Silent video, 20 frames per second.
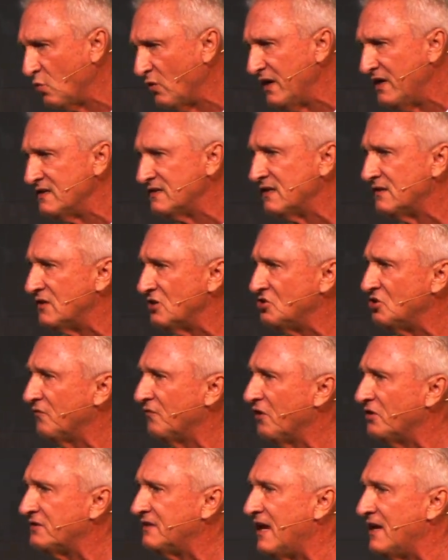What is it that
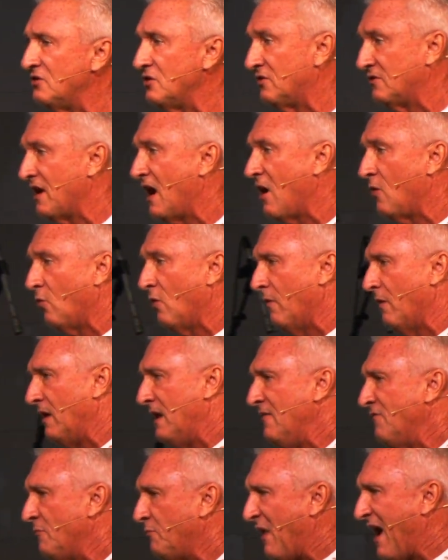you've looked at and you thought, well,
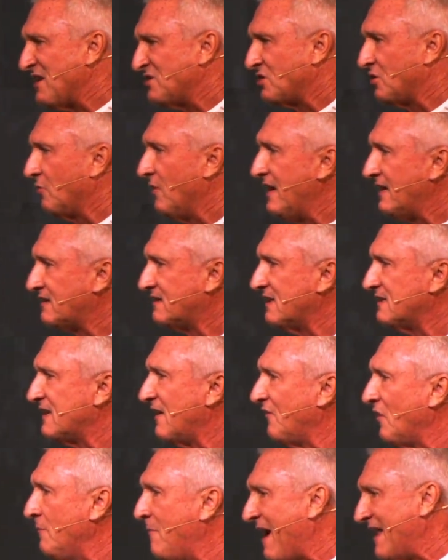even Pastor Rick says
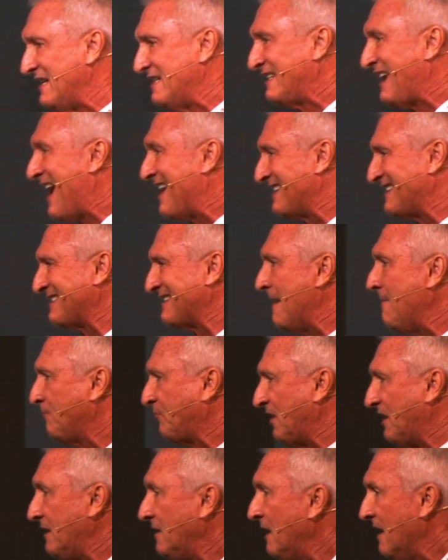everybody's got
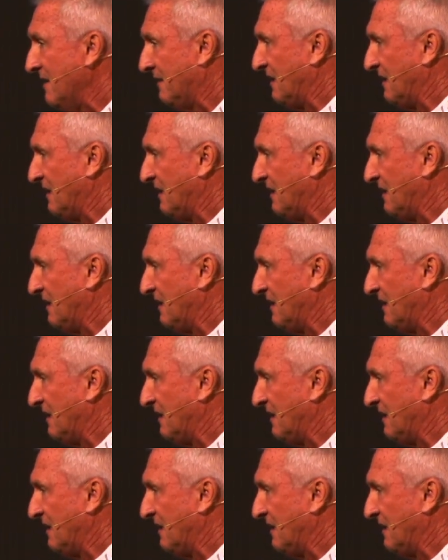something.